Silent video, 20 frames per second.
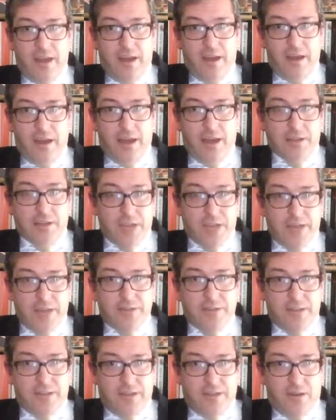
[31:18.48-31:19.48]
uh,
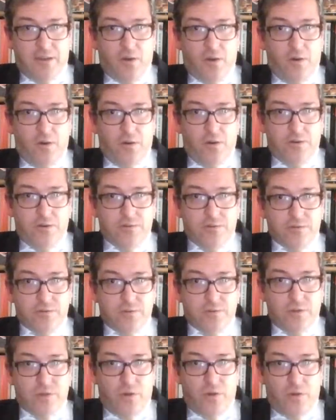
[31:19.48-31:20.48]
agenda
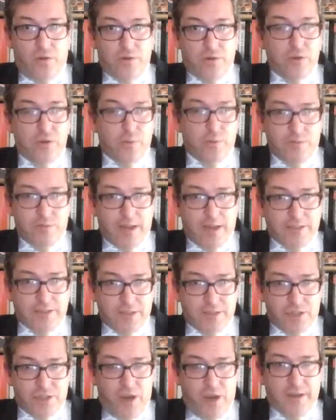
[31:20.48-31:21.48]
on on human
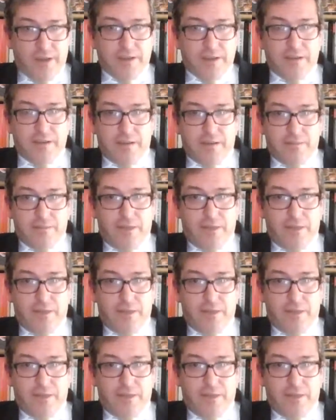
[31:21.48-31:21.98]
rights in China.